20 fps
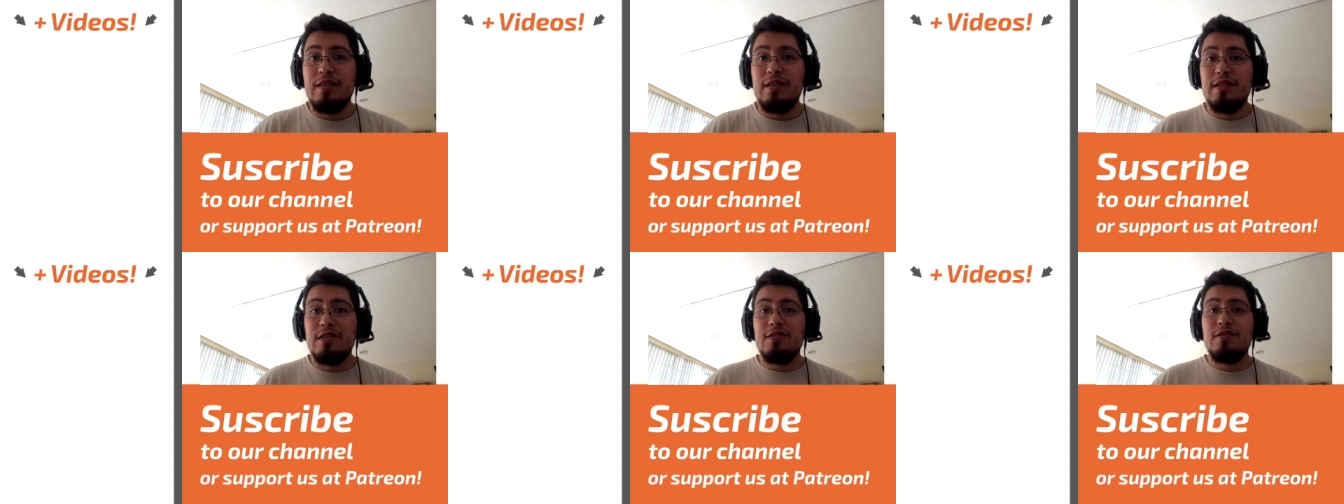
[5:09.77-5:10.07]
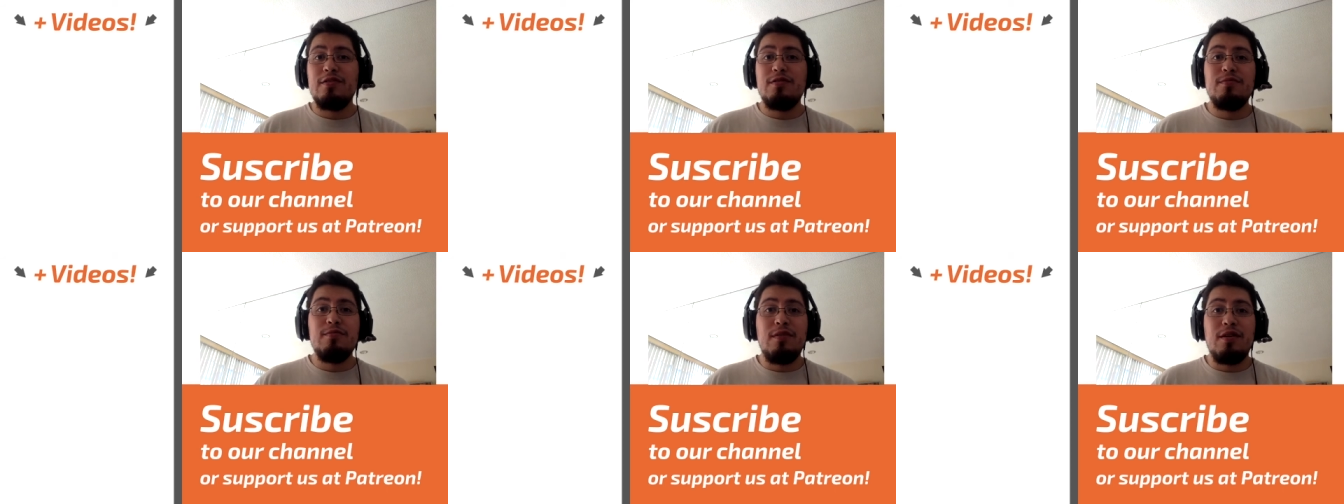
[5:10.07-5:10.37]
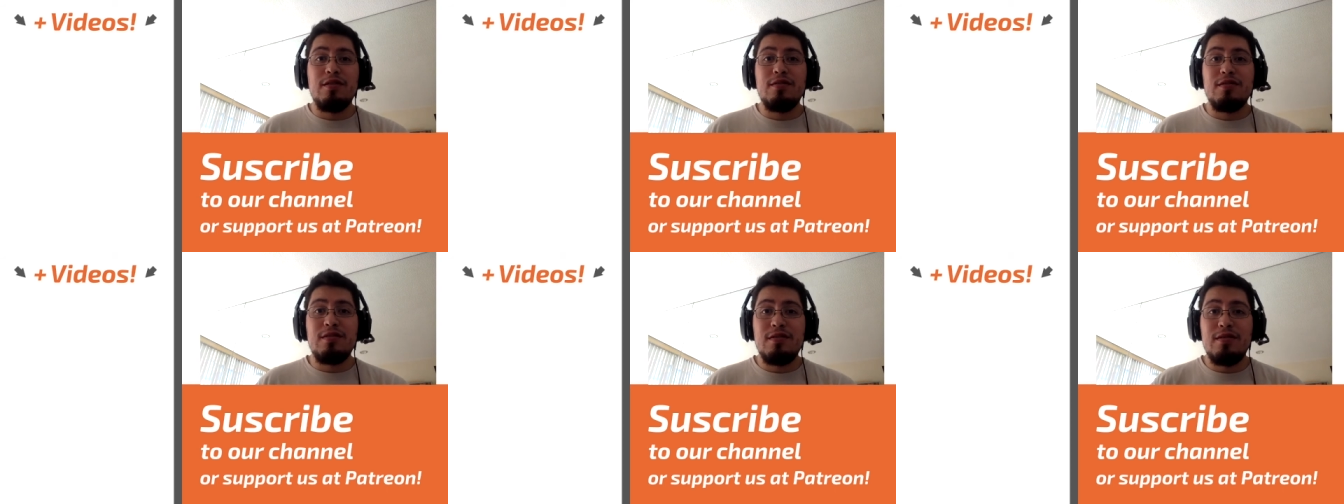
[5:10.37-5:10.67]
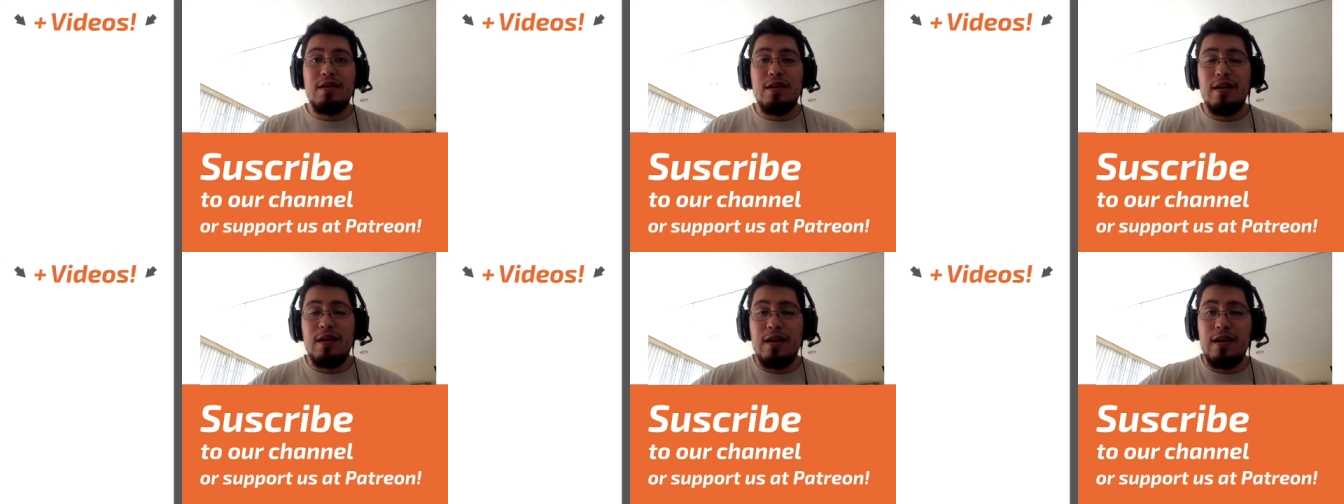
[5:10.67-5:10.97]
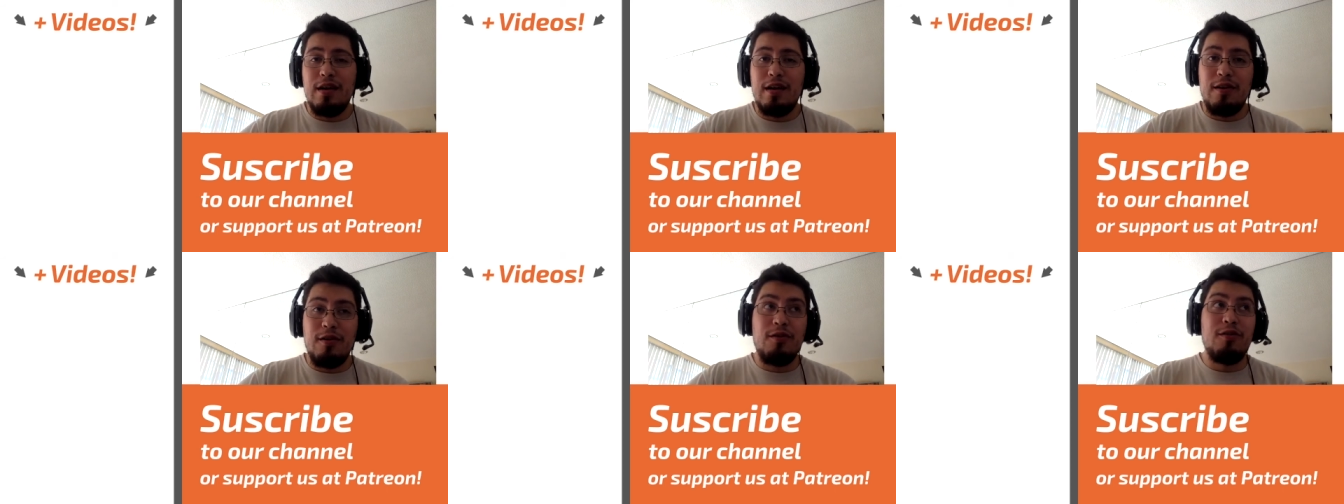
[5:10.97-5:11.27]
this months
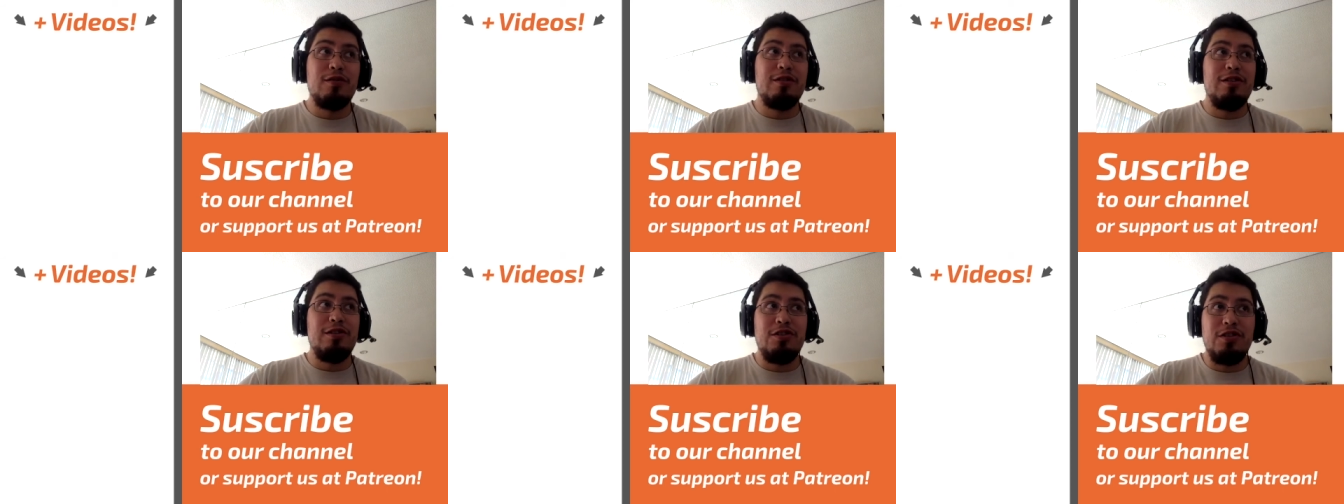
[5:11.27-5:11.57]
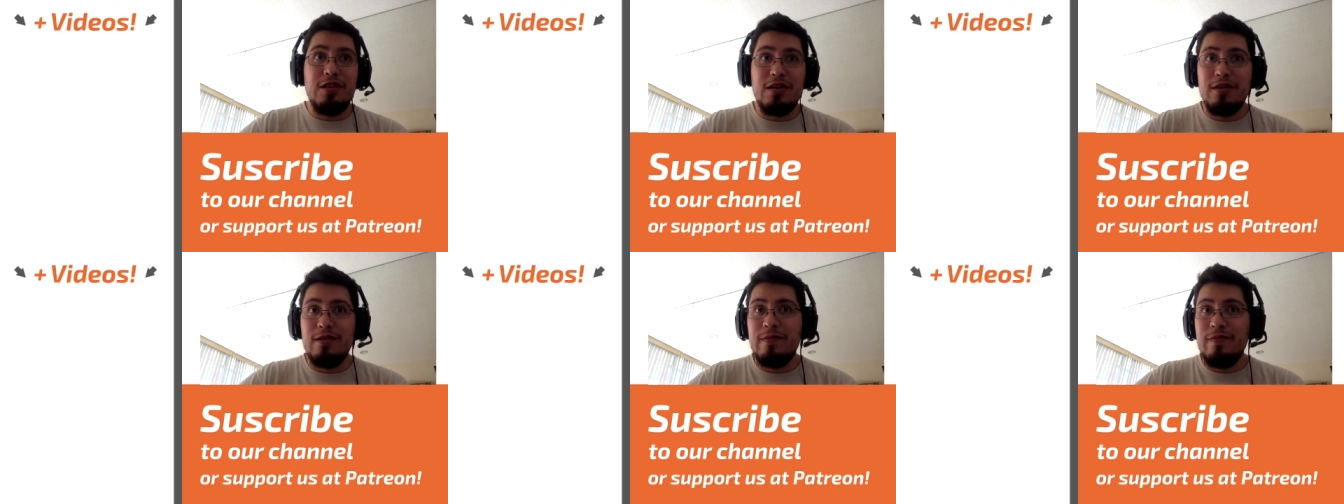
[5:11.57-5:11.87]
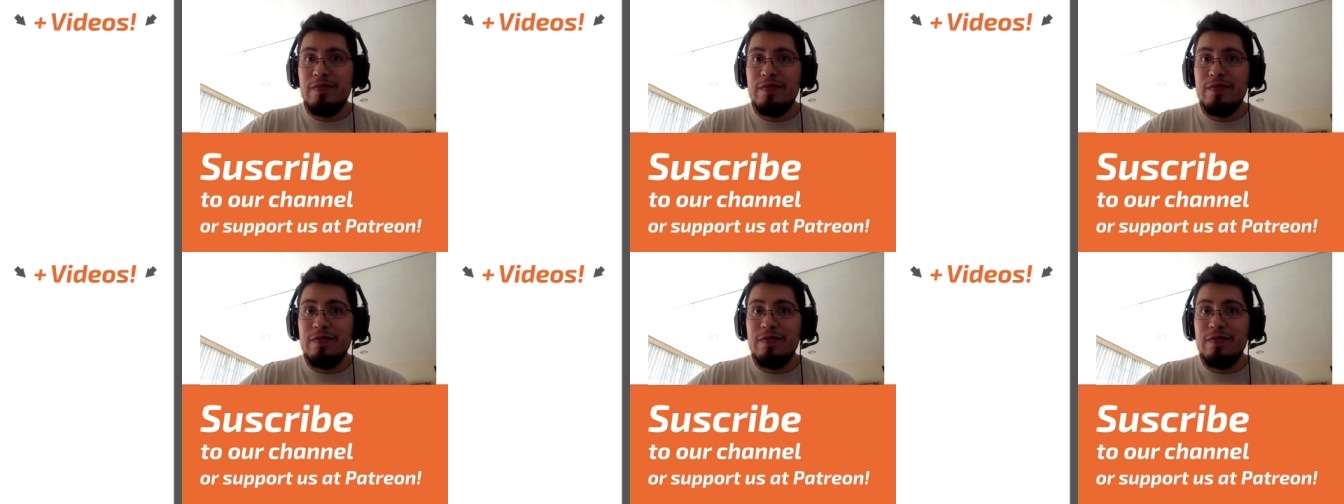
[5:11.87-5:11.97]
and all this year.